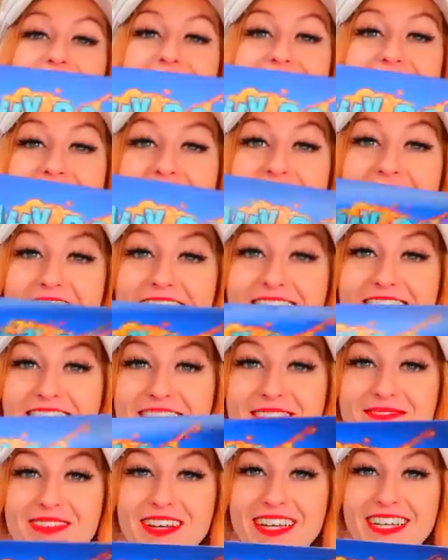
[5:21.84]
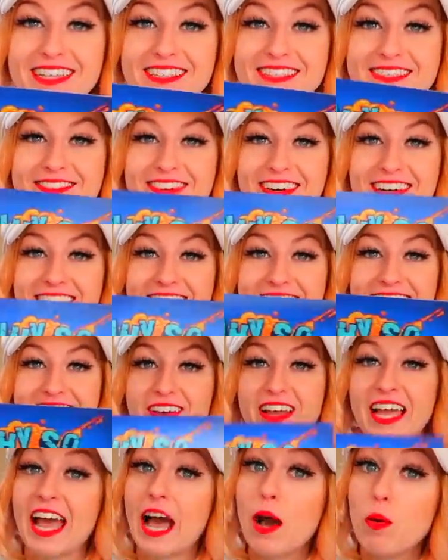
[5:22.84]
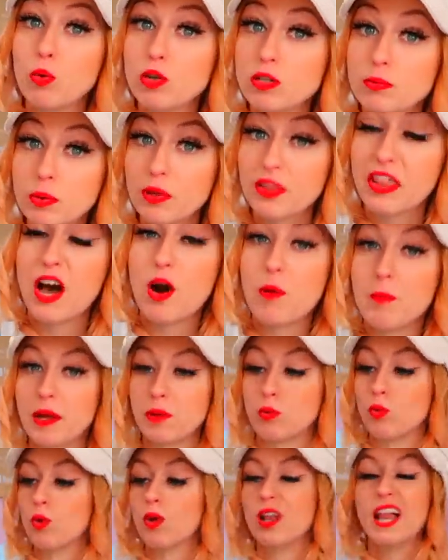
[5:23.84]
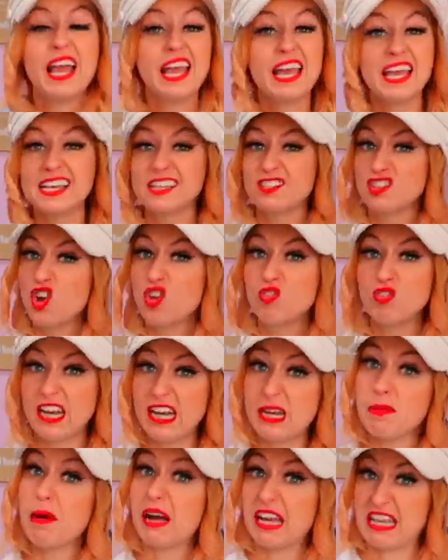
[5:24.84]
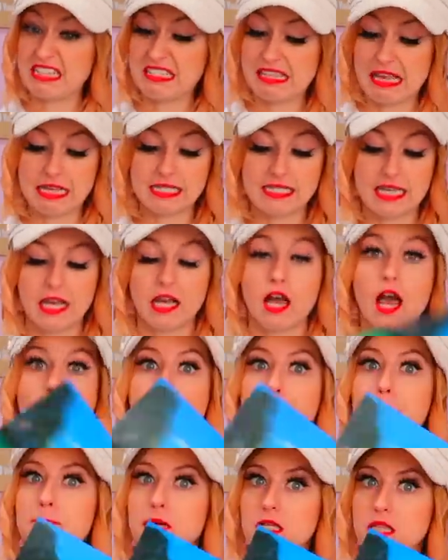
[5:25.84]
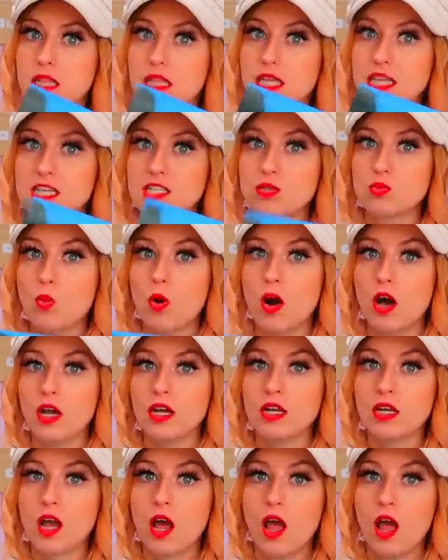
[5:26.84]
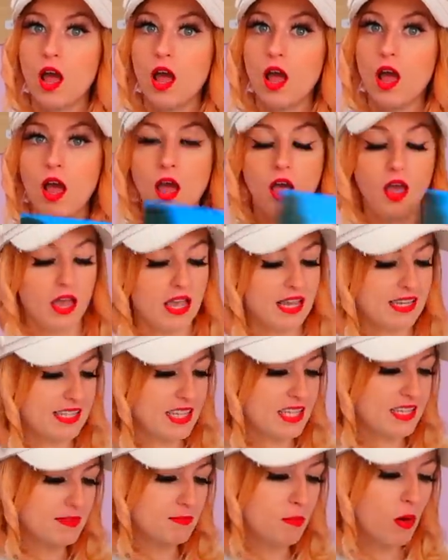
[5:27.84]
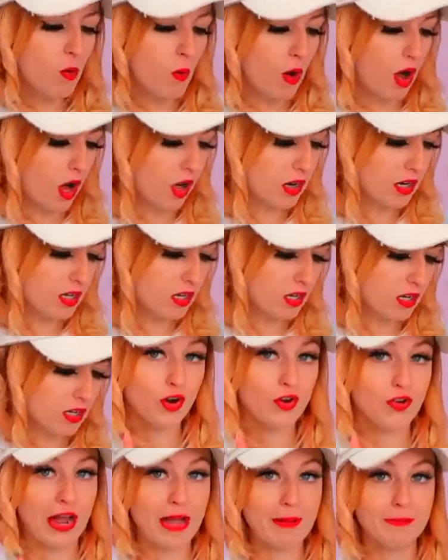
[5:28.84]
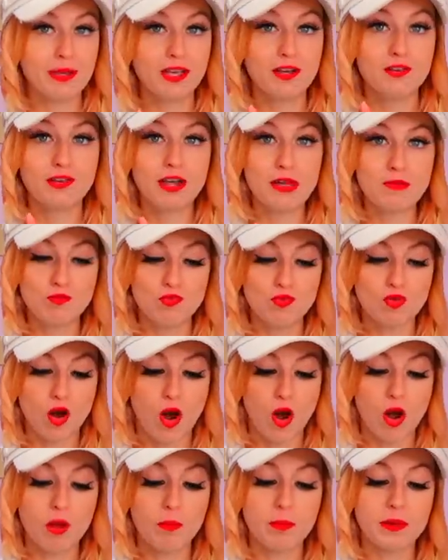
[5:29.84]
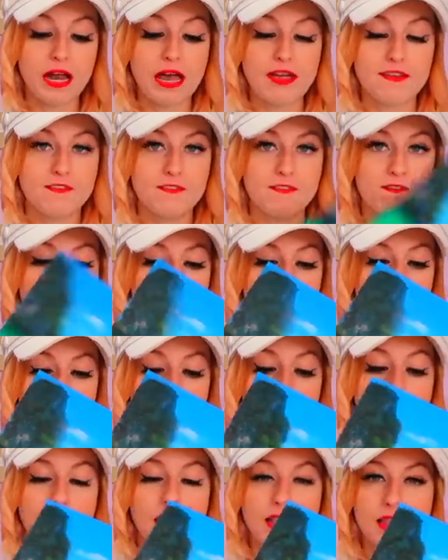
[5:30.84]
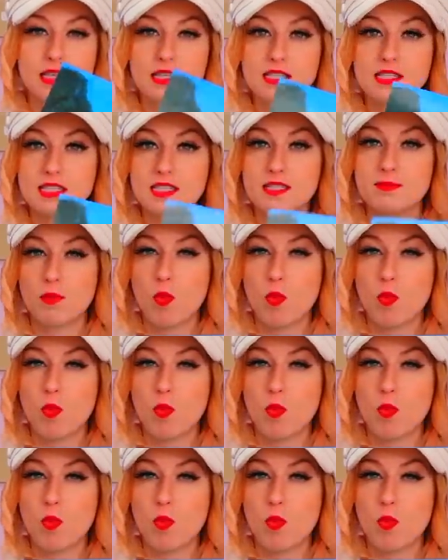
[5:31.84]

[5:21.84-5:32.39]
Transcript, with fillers: got an Angry Birds one. Okay, I wouldn't put that on my wall. It's not really my aesthetic, but this one. Is this Moana? Correct me if I'm wrong, but I feel like this is